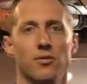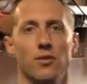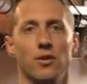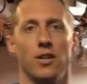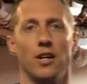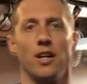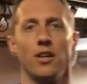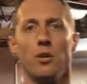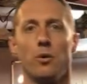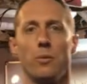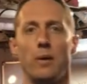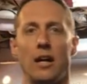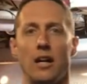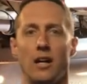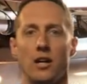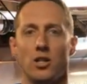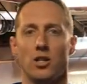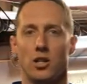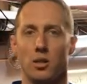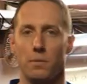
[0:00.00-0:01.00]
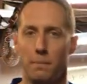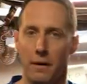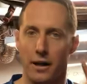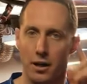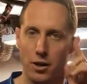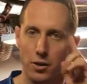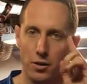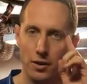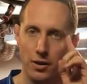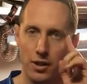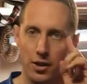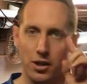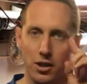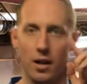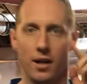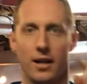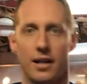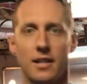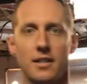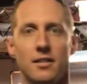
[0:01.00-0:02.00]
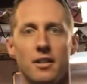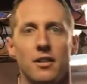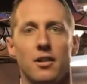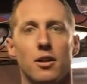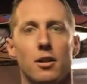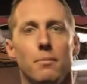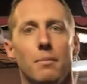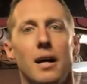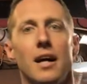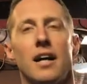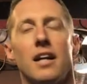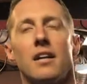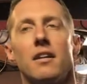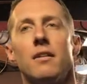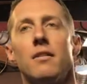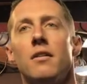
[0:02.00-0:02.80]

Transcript: for another week just picturing the targets in your mind.